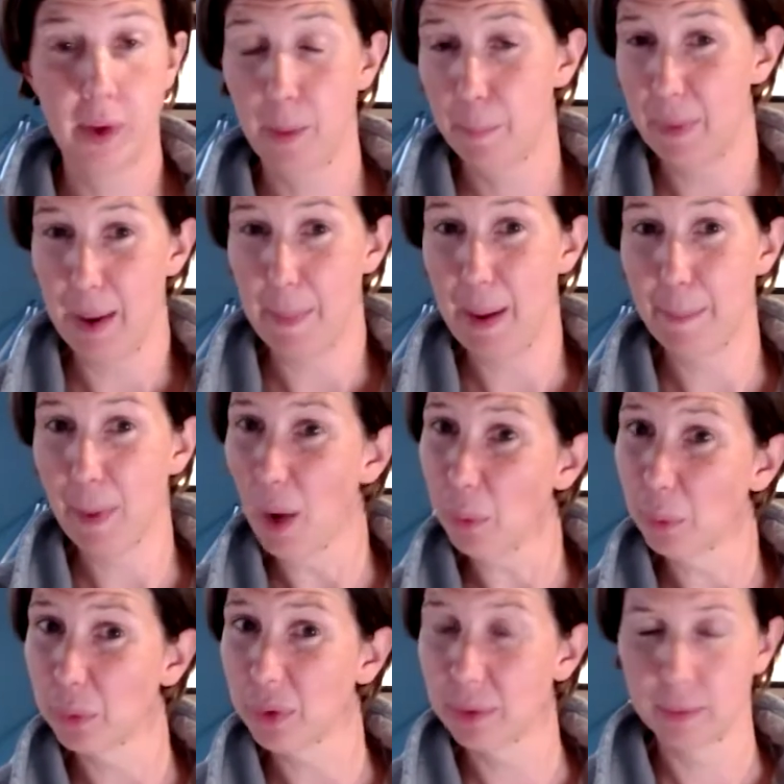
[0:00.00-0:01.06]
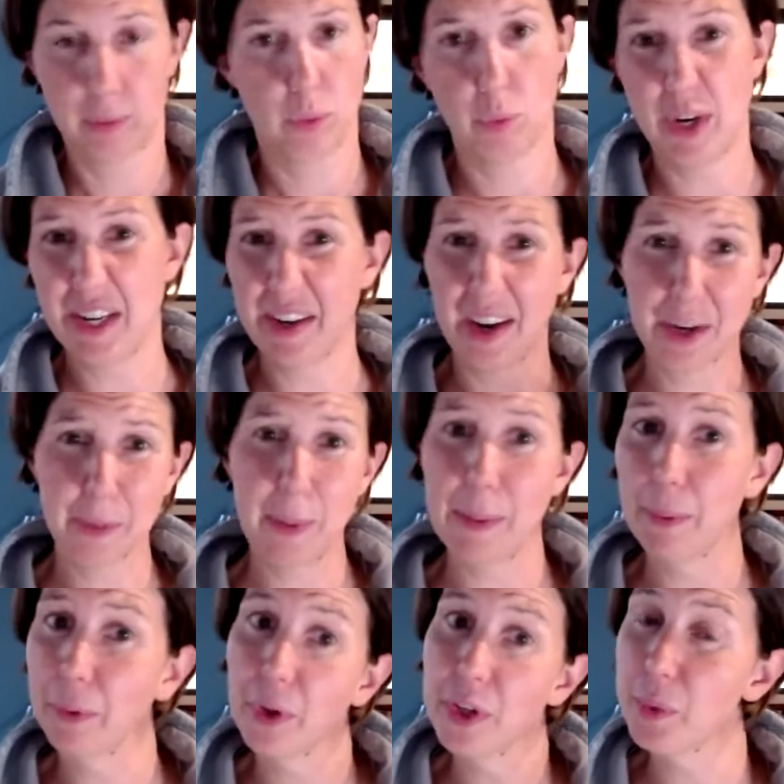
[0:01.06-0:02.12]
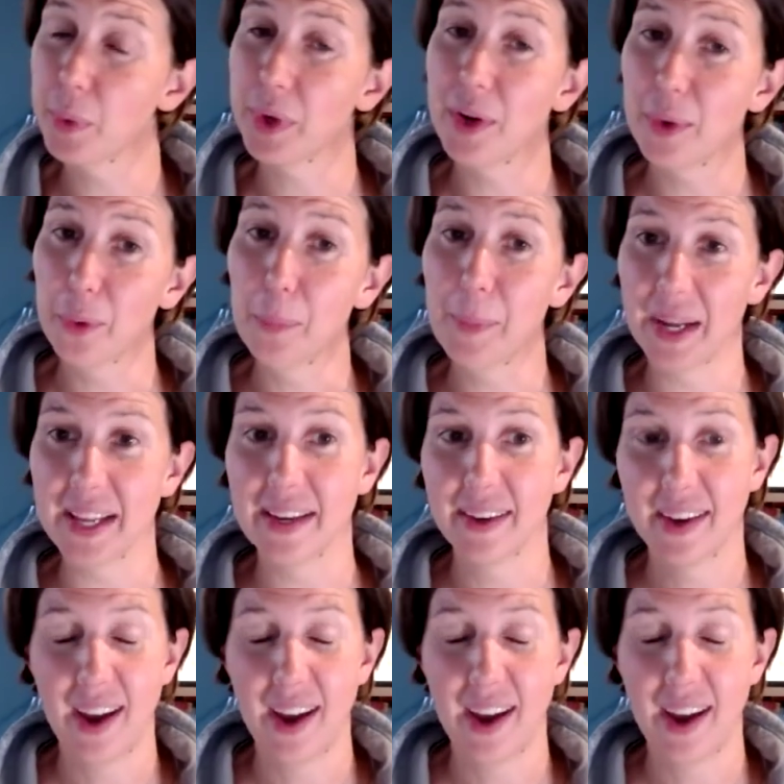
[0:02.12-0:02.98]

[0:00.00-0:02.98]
Be a bit bold. Reach out to people that you wouldn't normally.